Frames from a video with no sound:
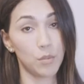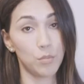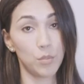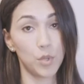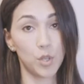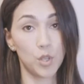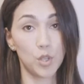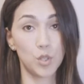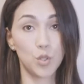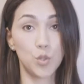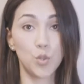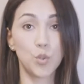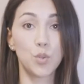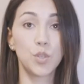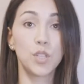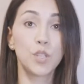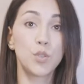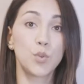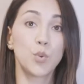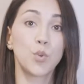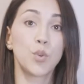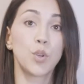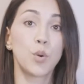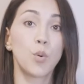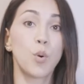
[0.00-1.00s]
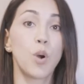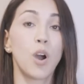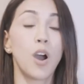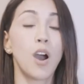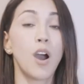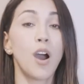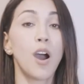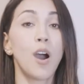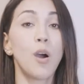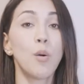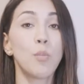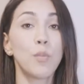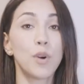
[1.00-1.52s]
because you need to know
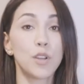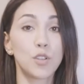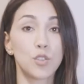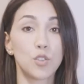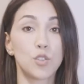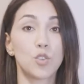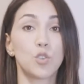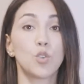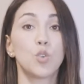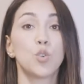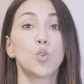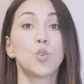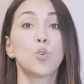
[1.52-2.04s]
how much